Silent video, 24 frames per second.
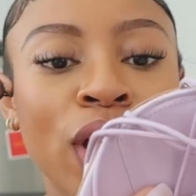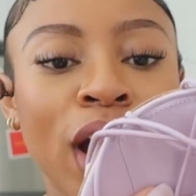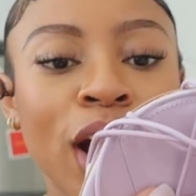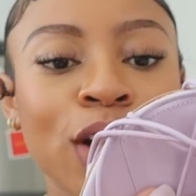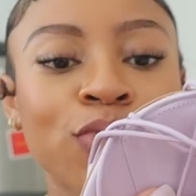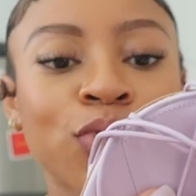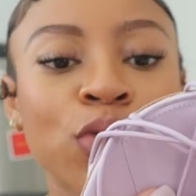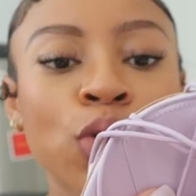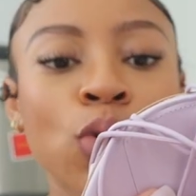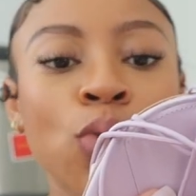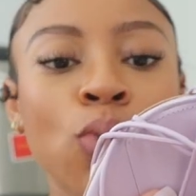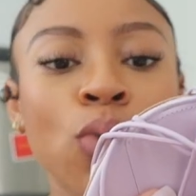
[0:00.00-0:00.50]

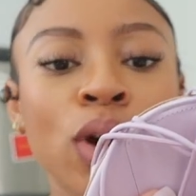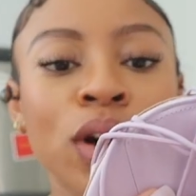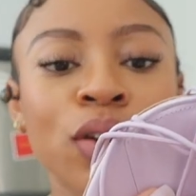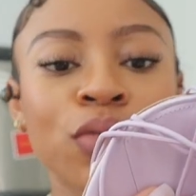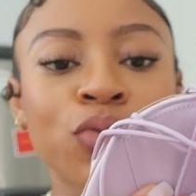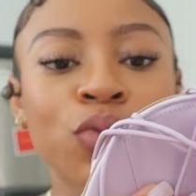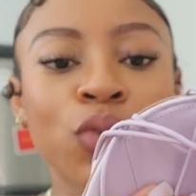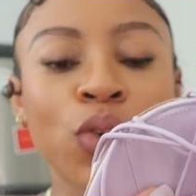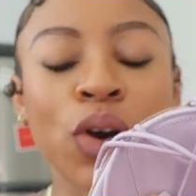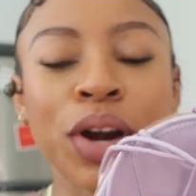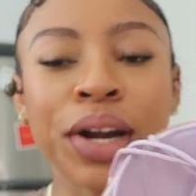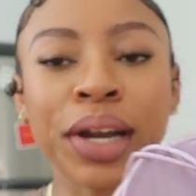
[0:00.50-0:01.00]
Rack for
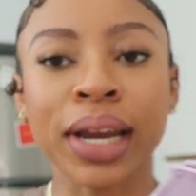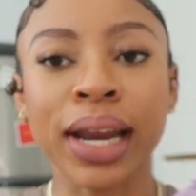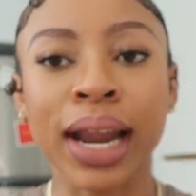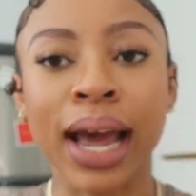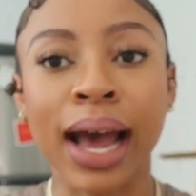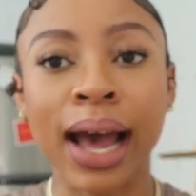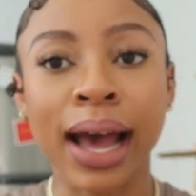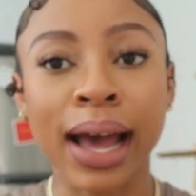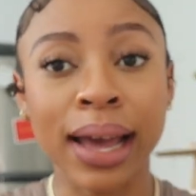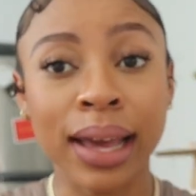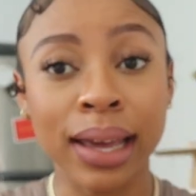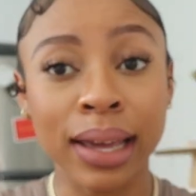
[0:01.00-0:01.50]

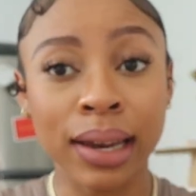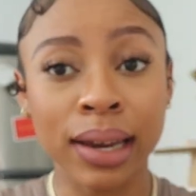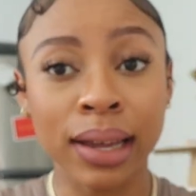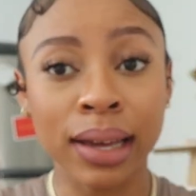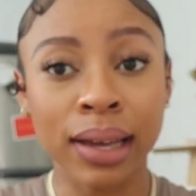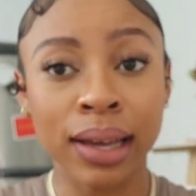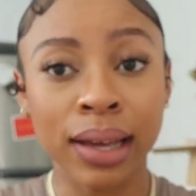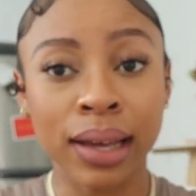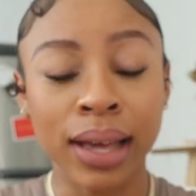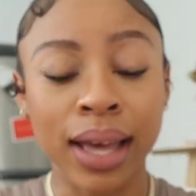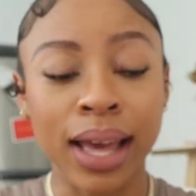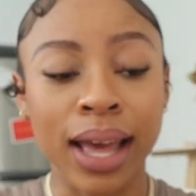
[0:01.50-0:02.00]

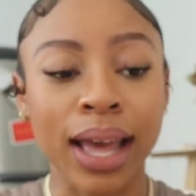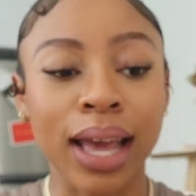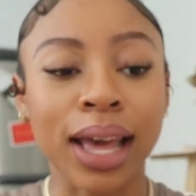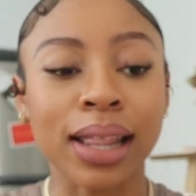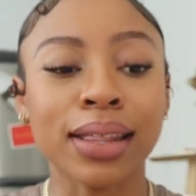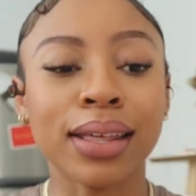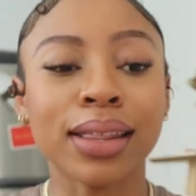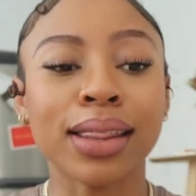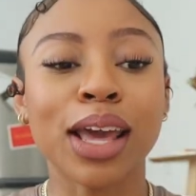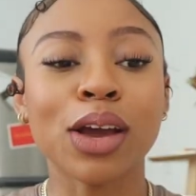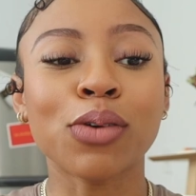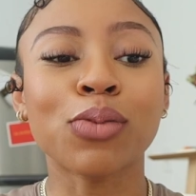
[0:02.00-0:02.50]
$149.
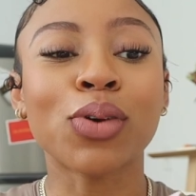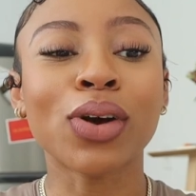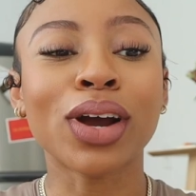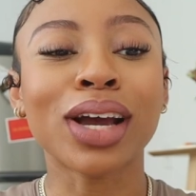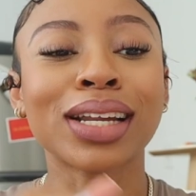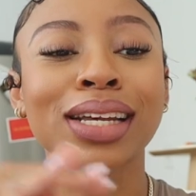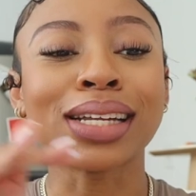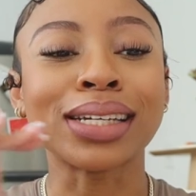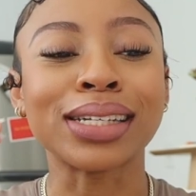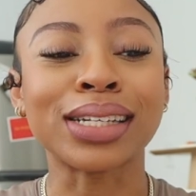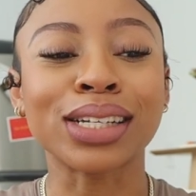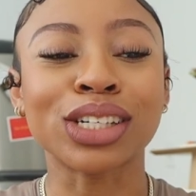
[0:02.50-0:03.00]
And then they were
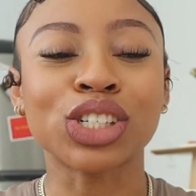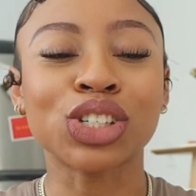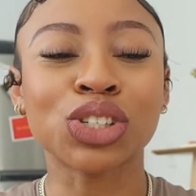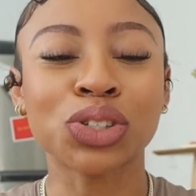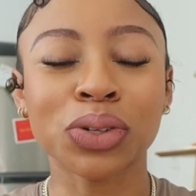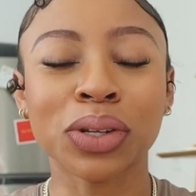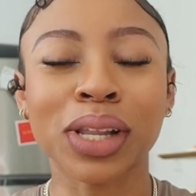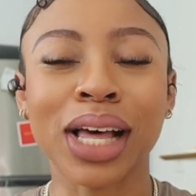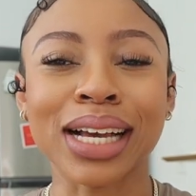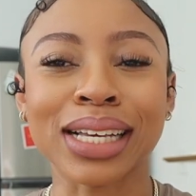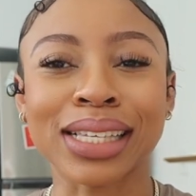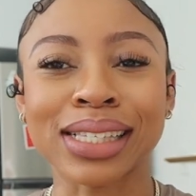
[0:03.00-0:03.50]
an
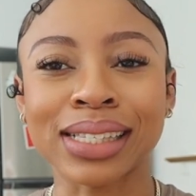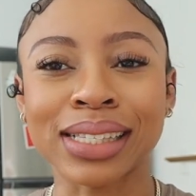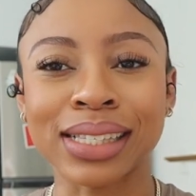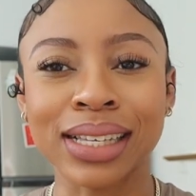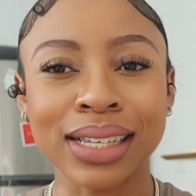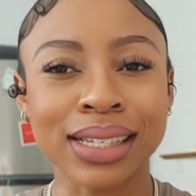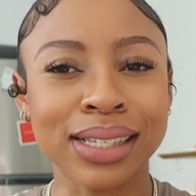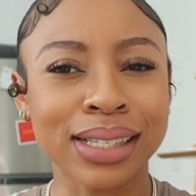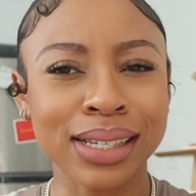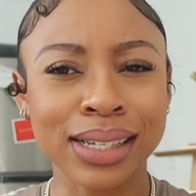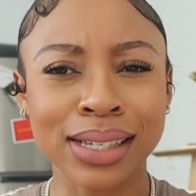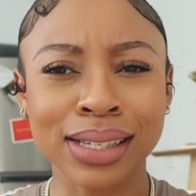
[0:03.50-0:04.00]
additional like
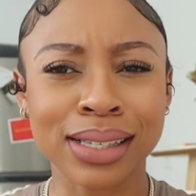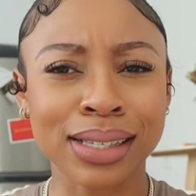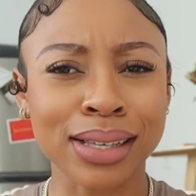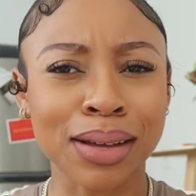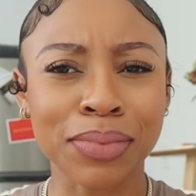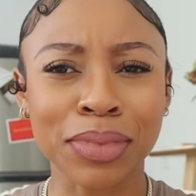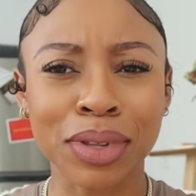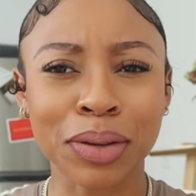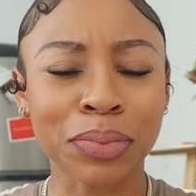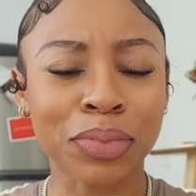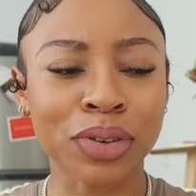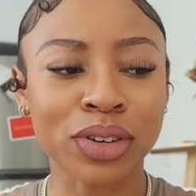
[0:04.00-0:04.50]

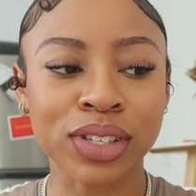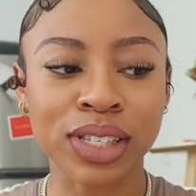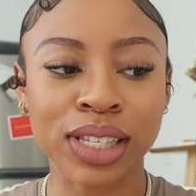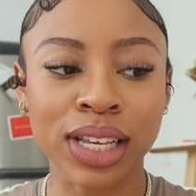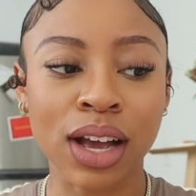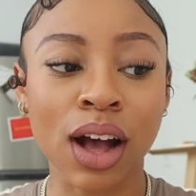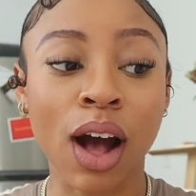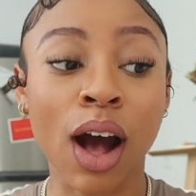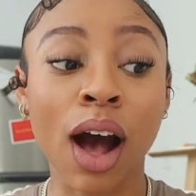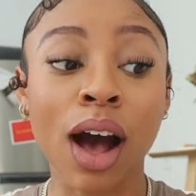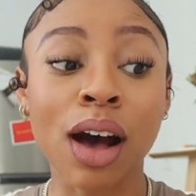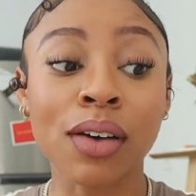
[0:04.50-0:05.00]

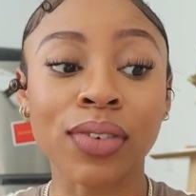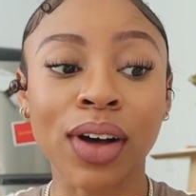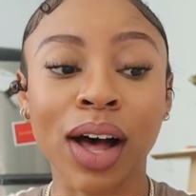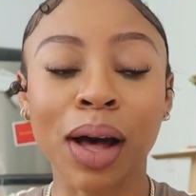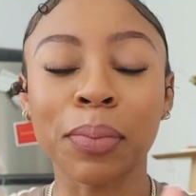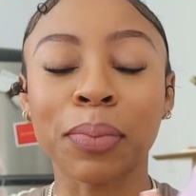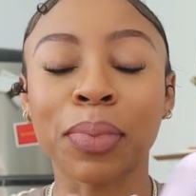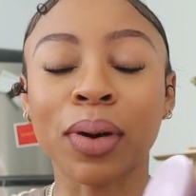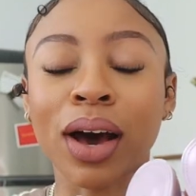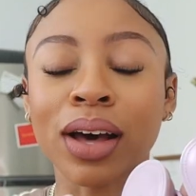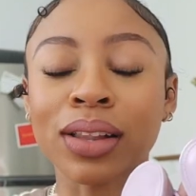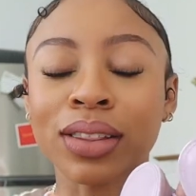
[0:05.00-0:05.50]
60-something% off.
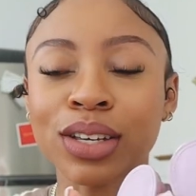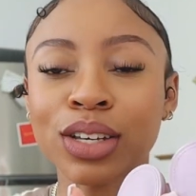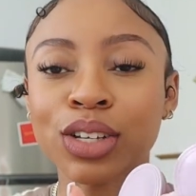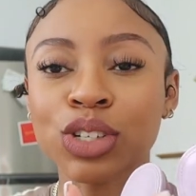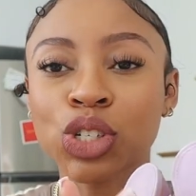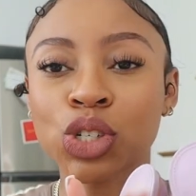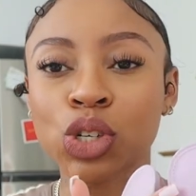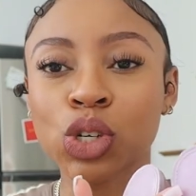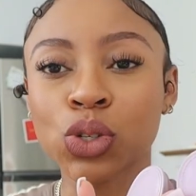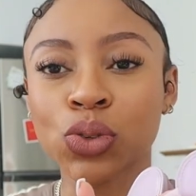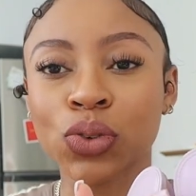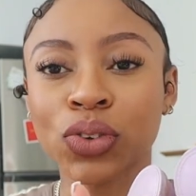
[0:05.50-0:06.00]
I bought these
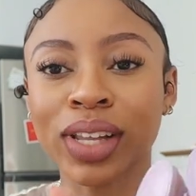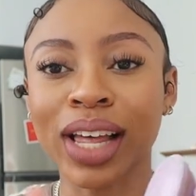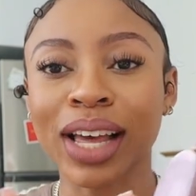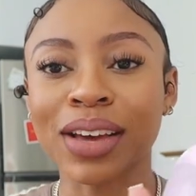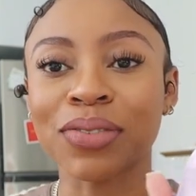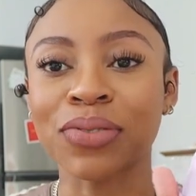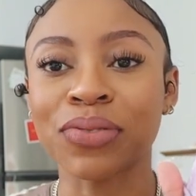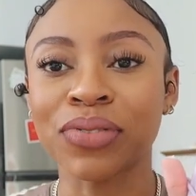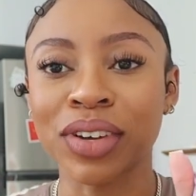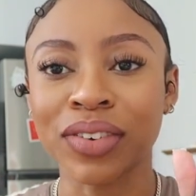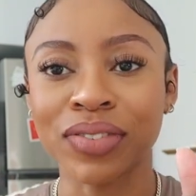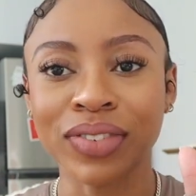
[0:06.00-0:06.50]
shoes for
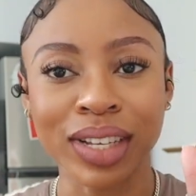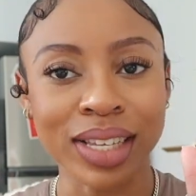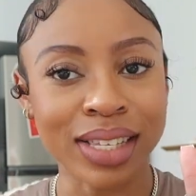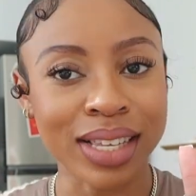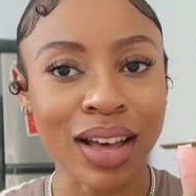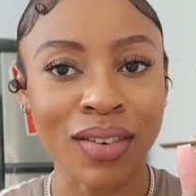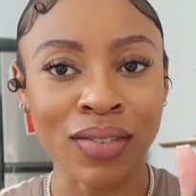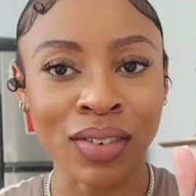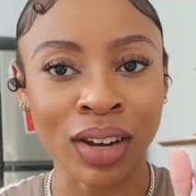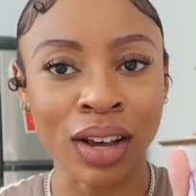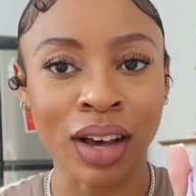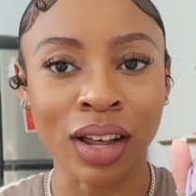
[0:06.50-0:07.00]
like
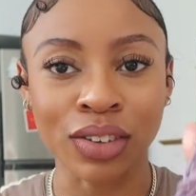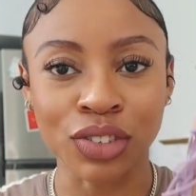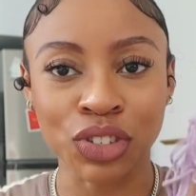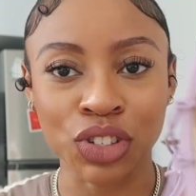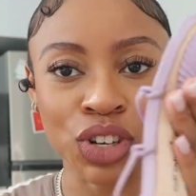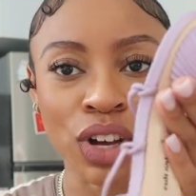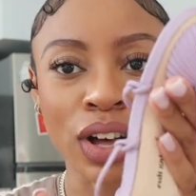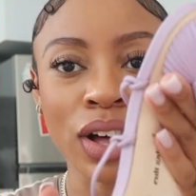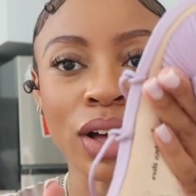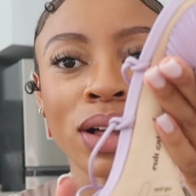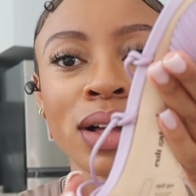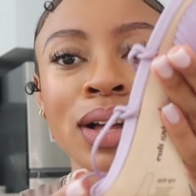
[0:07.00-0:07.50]

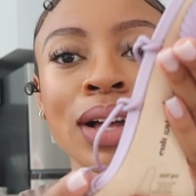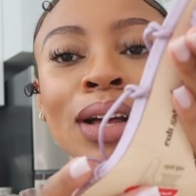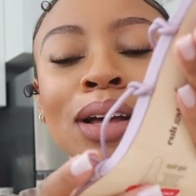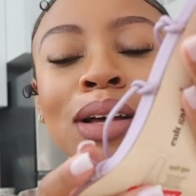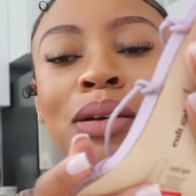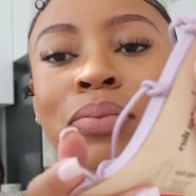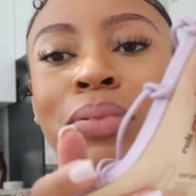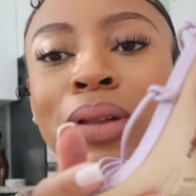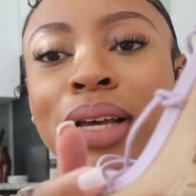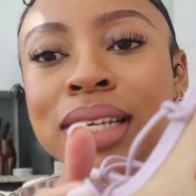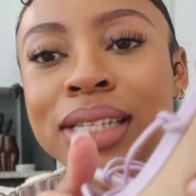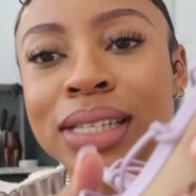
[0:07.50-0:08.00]
$57, y'all.
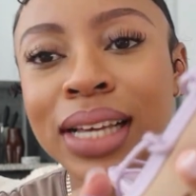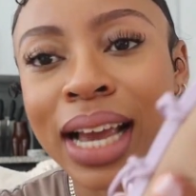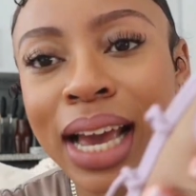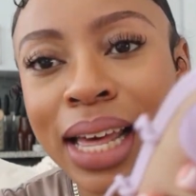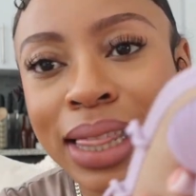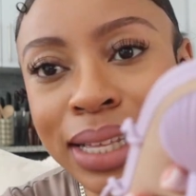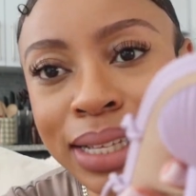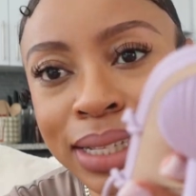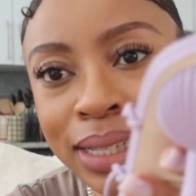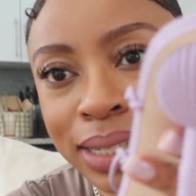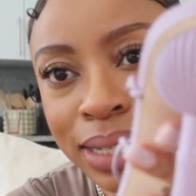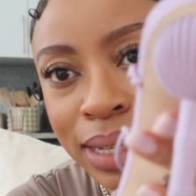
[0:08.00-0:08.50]
Please look
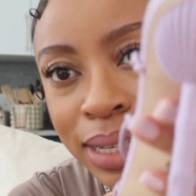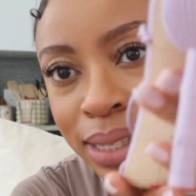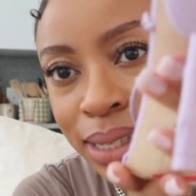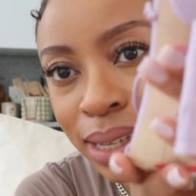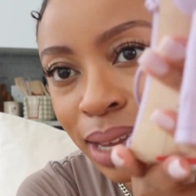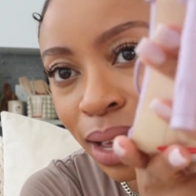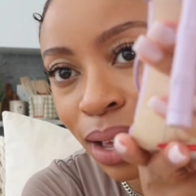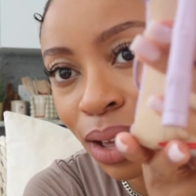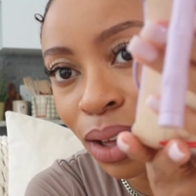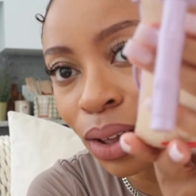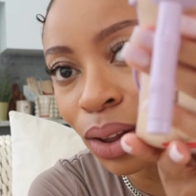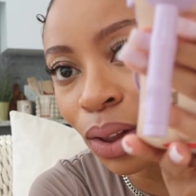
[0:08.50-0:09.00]
at the
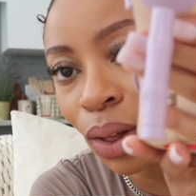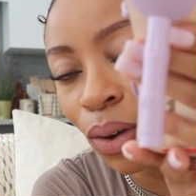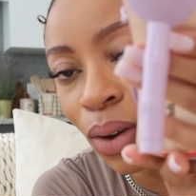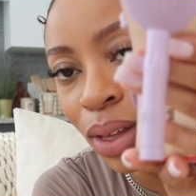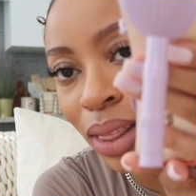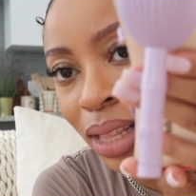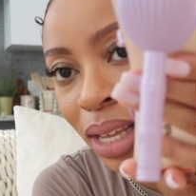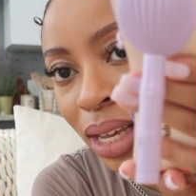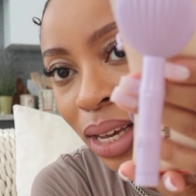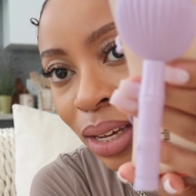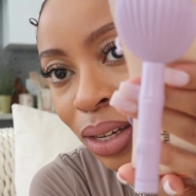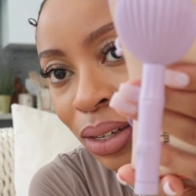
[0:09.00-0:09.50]
detail
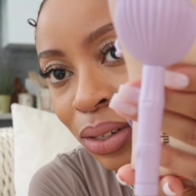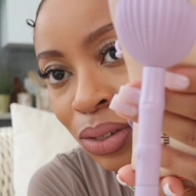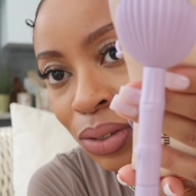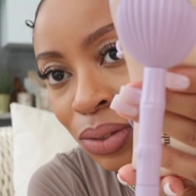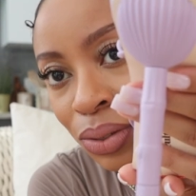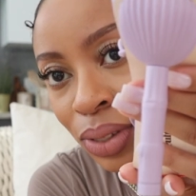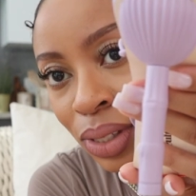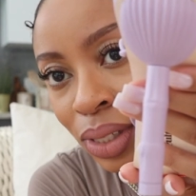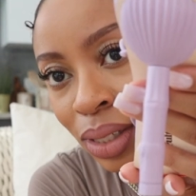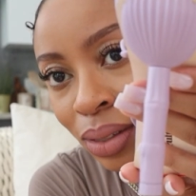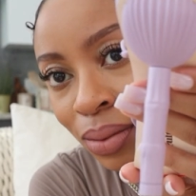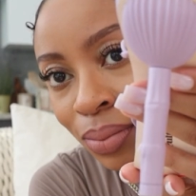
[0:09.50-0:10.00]
on the
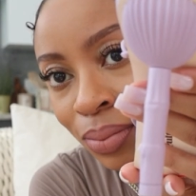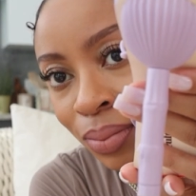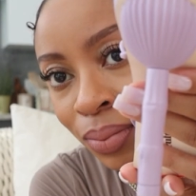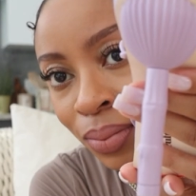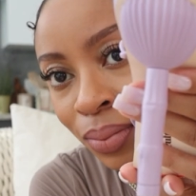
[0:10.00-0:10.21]
heels.